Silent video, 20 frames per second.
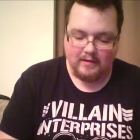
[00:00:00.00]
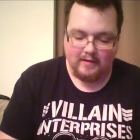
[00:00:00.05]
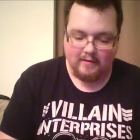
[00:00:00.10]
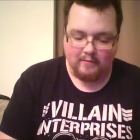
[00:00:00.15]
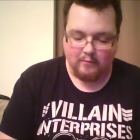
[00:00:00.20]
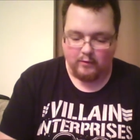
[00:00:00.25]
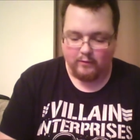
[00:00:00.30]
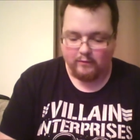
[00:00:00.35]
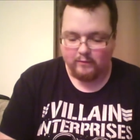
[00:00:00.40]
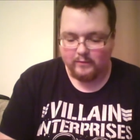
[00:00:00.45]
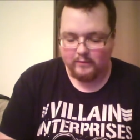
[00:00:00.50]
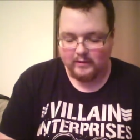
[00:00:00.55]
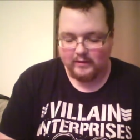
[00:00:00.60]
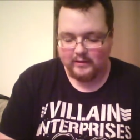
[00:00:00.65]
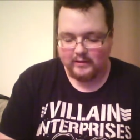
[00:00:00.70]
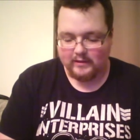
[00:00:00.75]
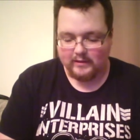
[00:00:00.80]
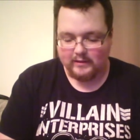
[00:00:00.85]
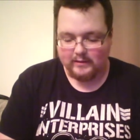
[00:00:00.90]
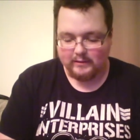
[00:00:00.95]
Ref,
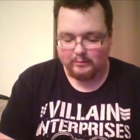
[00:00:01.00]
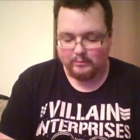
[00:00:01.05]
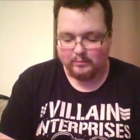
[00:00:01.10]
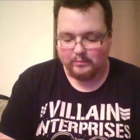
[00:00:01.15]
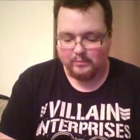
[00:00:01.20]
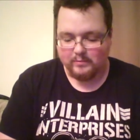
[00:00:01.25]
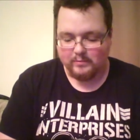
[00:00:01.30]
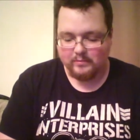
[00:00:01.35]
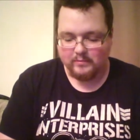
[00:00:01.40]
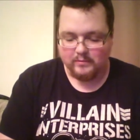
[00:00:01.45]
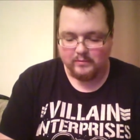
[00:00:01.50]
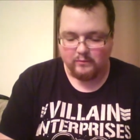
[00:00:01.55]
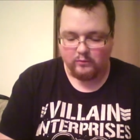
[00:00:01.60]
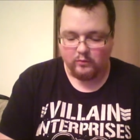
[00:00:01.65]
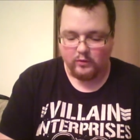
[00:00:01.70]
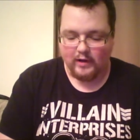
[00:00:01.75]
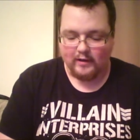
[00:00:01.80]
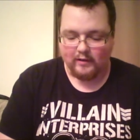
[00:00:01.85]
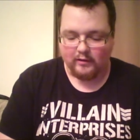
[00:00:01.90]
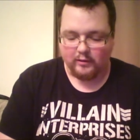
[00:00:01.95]
uh,
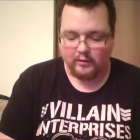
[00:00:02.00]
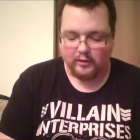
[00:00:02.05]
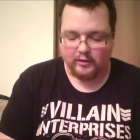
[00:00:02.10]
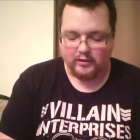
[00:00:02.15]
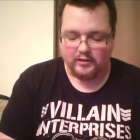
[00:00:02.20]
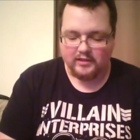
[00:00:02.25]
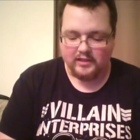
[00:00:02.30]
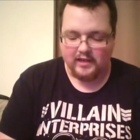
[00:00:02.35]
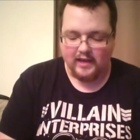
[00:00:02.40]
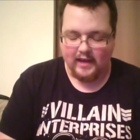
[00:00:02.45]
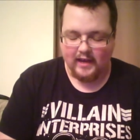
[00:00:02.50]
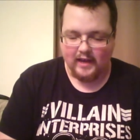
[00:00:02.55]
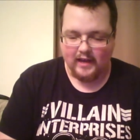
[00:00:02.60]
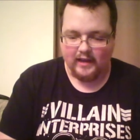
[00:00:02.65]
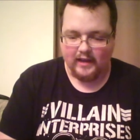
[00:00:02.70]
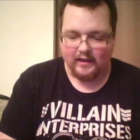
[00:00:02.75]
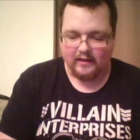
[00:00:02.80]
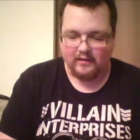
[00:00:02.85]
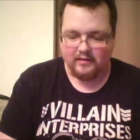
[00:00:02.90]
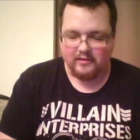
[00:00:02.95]
red alert
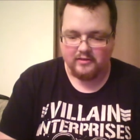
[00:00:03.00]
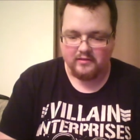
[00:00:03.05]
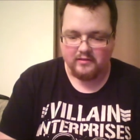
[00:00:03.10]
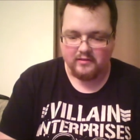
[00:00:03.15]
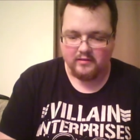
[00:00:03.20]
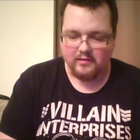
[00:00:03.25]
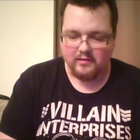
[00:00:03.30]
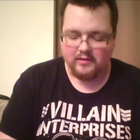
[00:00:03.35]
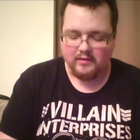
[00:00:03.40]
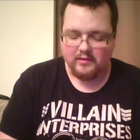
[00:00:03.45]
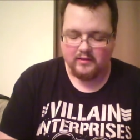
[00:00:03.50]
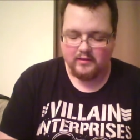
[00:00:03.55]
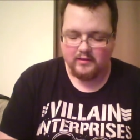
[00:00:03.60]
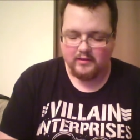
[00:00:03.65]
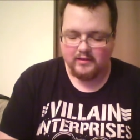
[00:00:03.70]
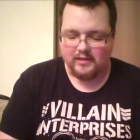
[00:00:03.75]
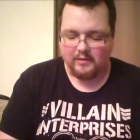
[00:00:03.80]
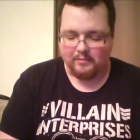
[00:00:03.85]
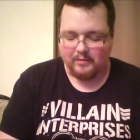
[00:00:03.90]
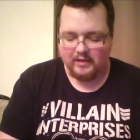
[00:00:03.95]
and
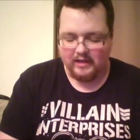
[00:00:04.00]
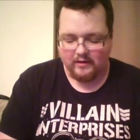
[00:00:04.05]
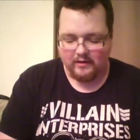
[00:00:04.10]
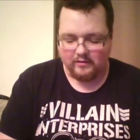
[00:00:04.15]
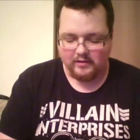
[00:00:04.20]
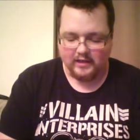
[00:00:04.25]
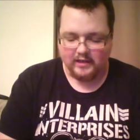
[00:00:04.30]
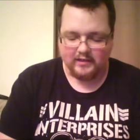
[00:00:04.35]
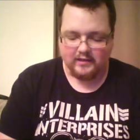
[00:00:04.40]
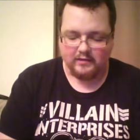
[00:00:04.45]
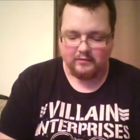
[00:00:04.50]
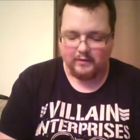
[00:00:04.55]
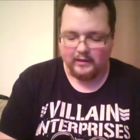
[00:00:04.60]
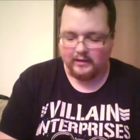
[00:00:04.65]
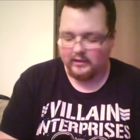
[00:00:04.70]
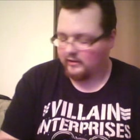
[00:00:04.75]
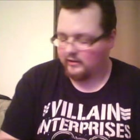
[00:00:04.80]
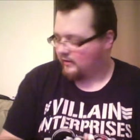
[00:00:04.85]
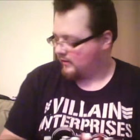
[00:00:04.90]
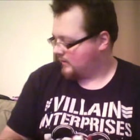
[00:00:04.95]
somebody else I didn't
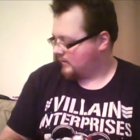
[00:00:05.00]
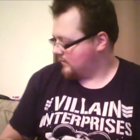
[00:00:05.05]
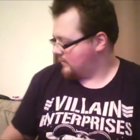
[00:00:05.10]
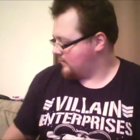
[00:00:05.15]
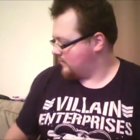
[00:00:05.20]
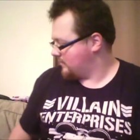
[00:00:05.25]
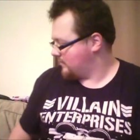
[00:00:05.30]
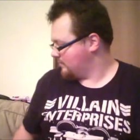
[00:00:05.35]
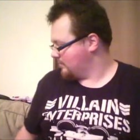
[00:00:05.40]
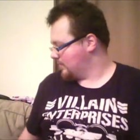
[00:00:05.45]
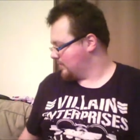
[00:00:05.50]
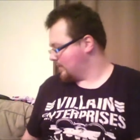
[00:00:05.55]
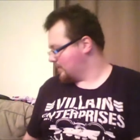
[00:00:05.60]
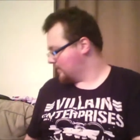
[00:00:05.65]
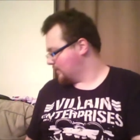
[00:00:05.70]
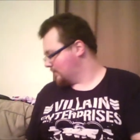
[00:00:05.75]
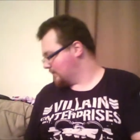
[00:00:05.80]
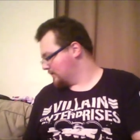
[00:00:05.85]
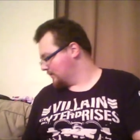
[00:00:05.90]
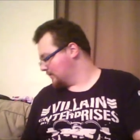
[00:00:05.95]
recognize but
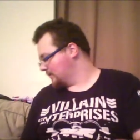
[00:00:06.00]
uh